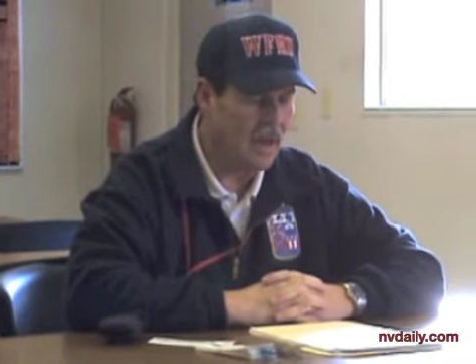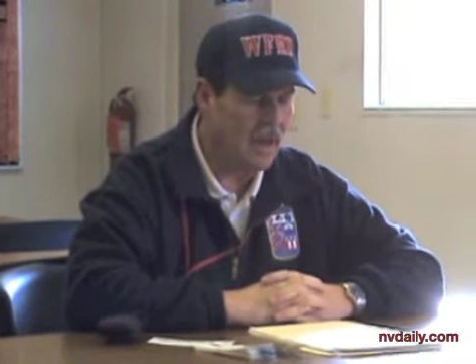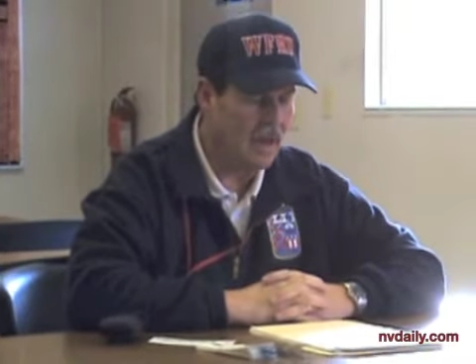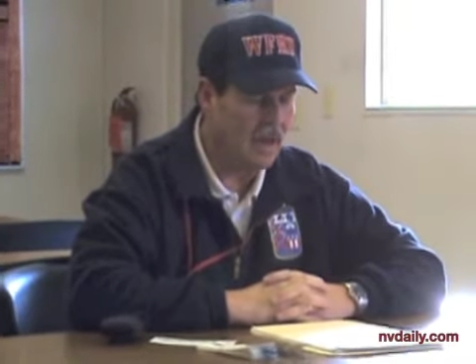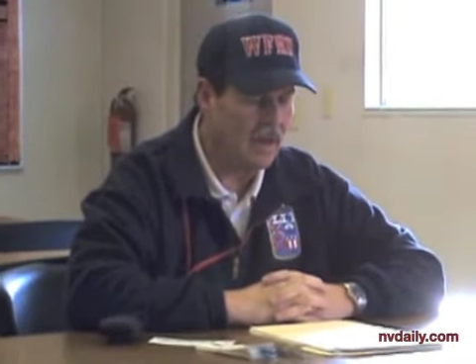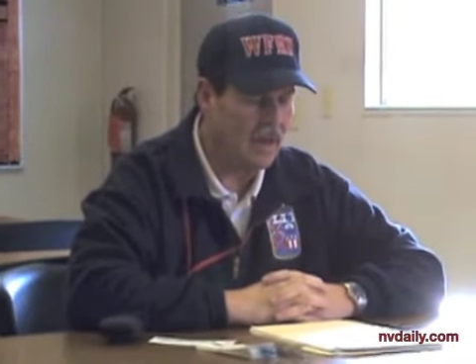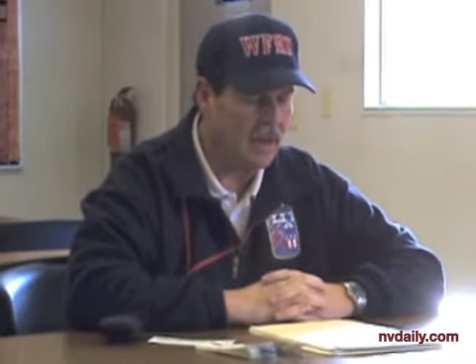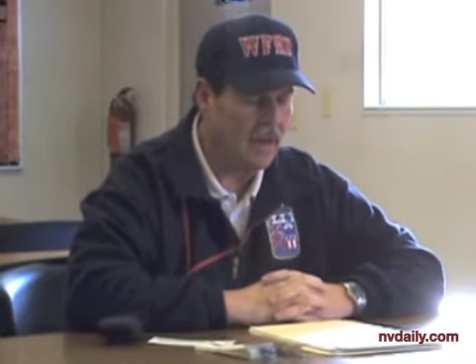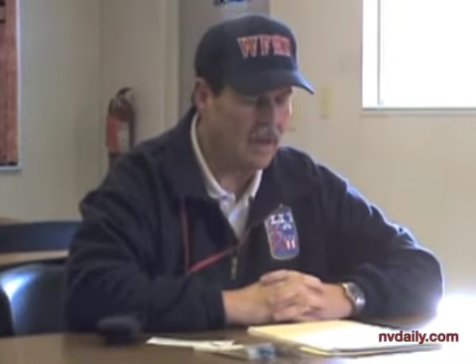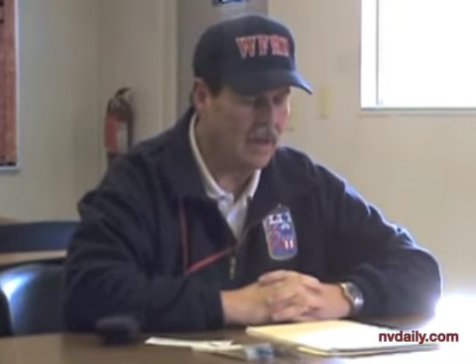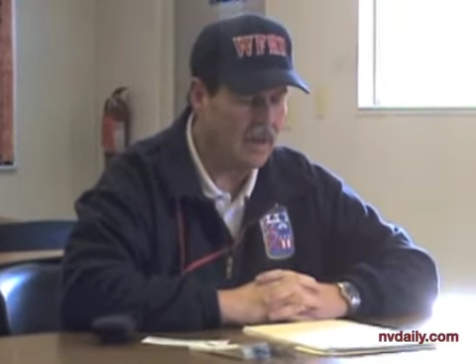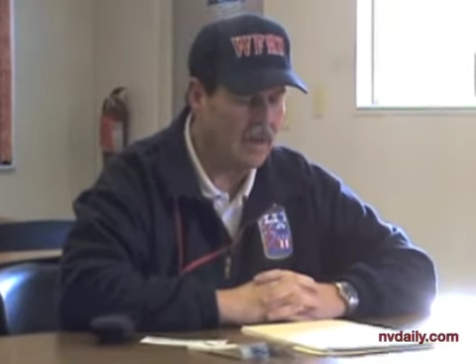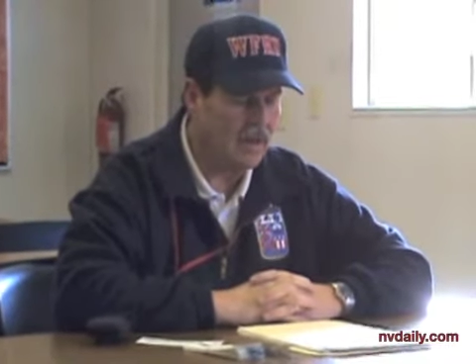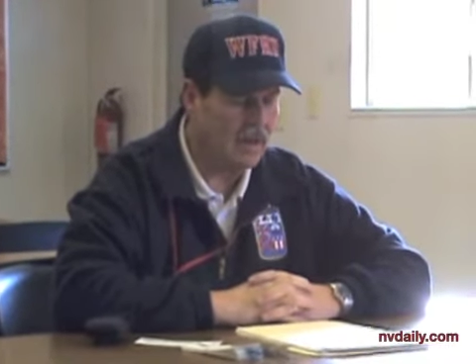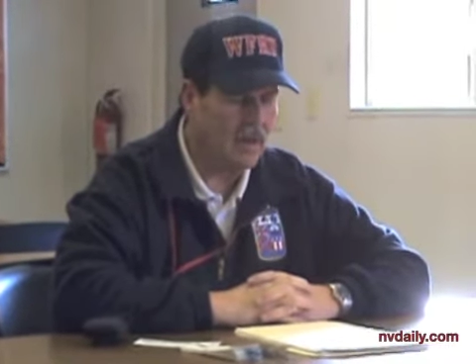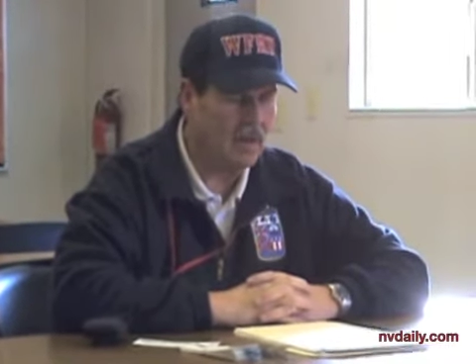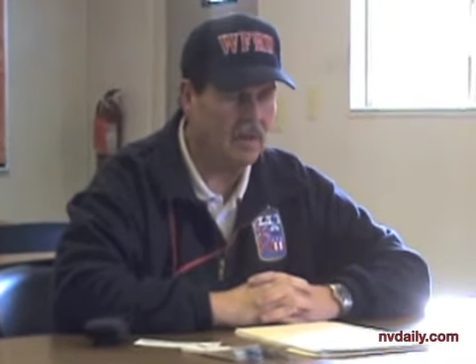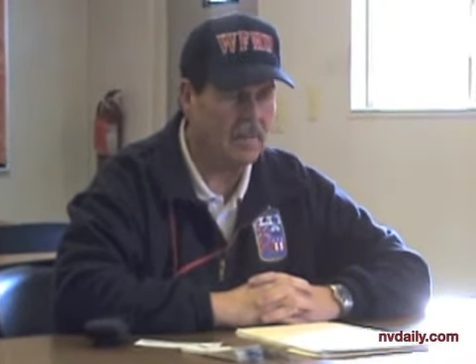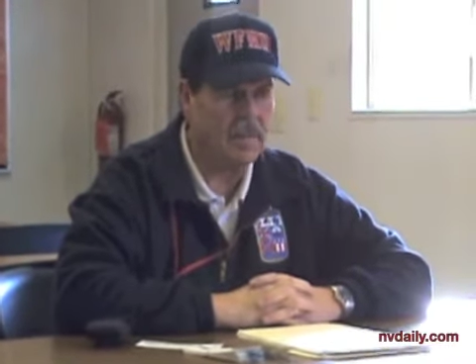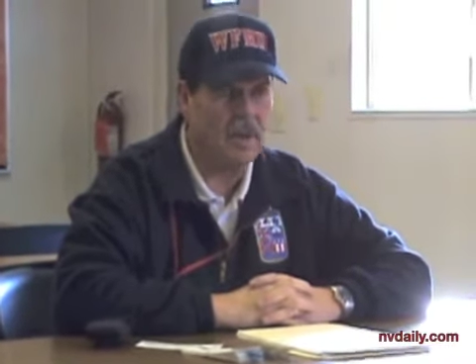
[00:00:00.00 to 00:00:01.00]
And
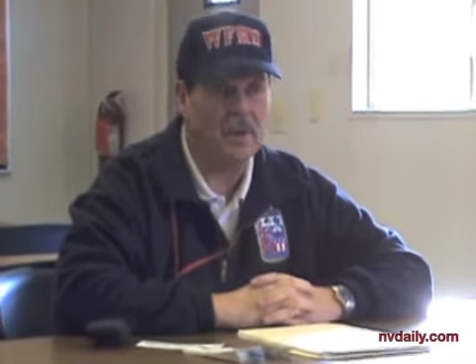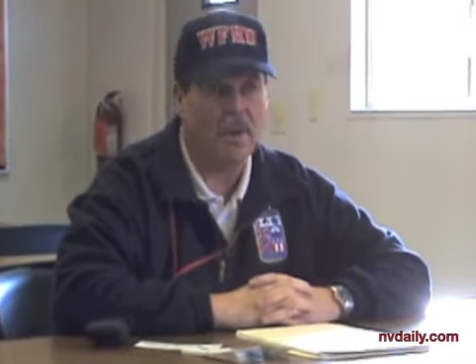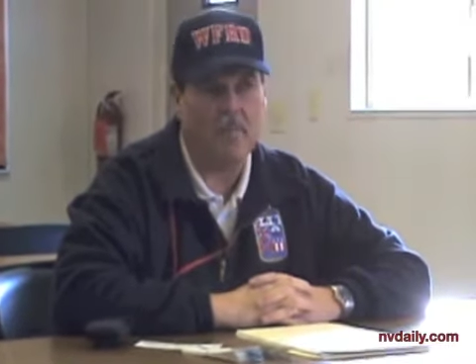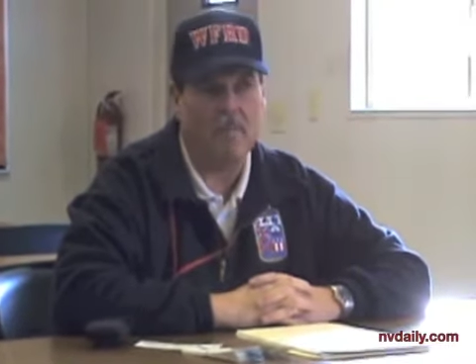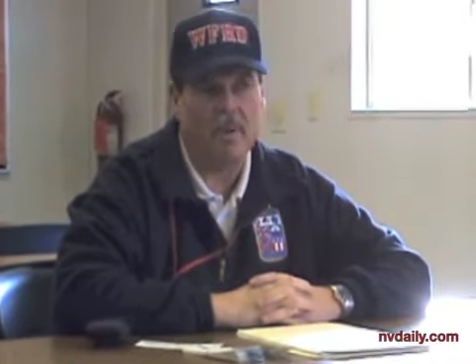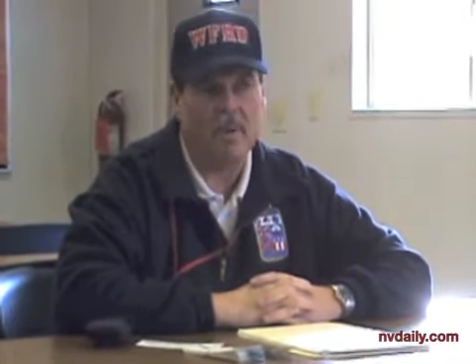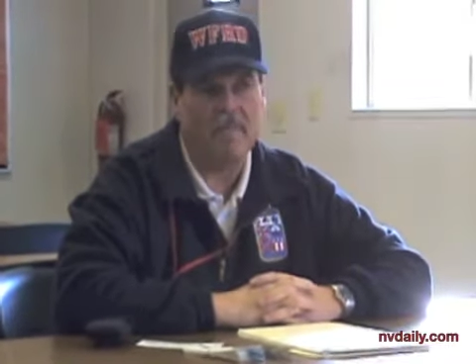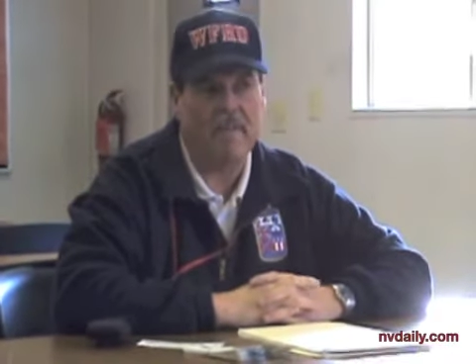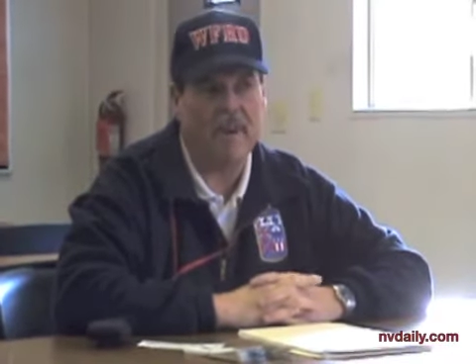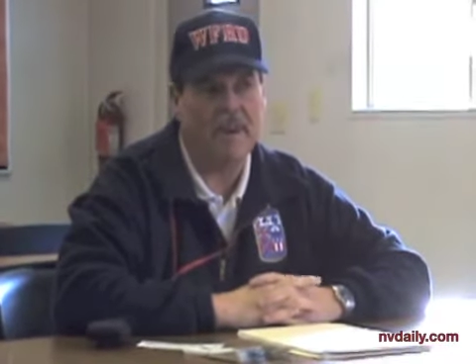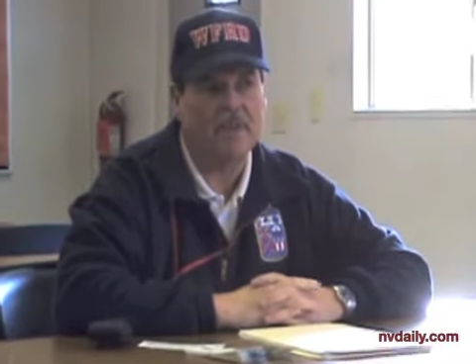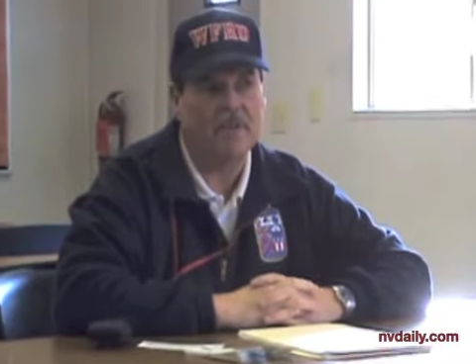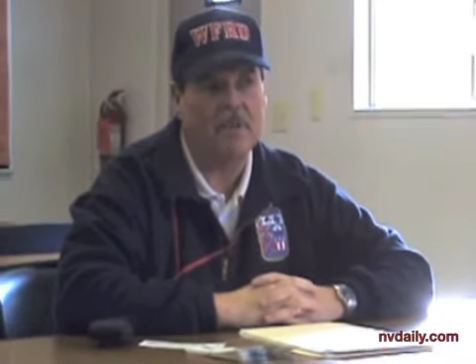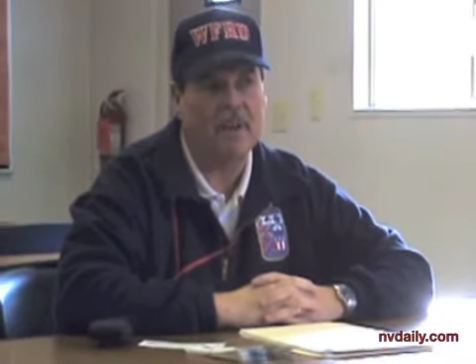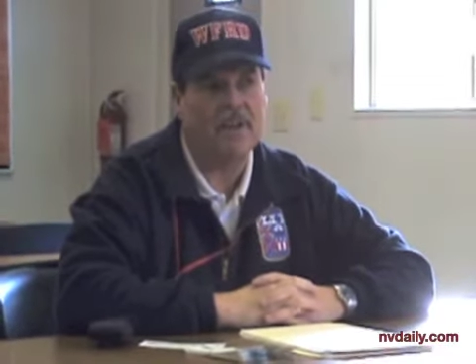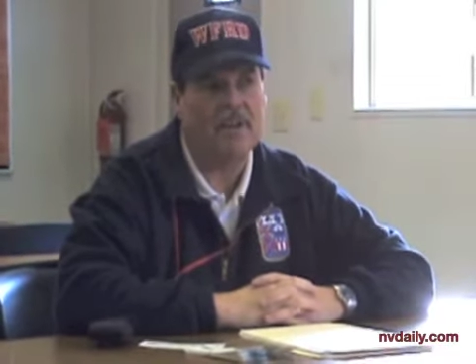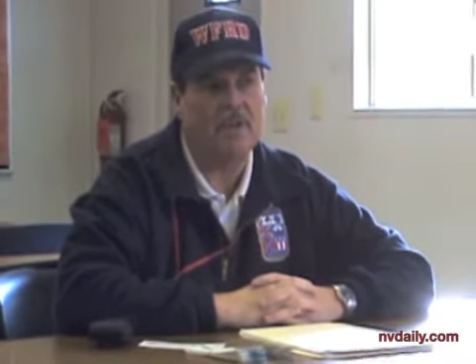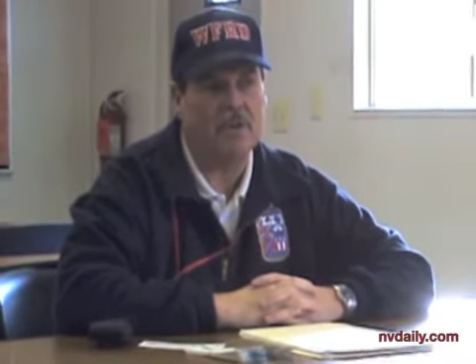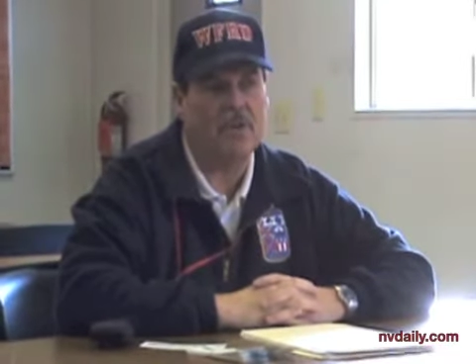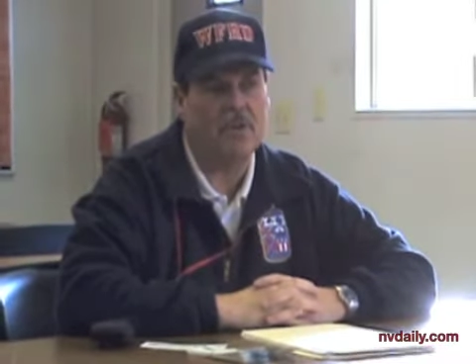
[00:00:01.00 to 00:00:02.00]
the number of injuries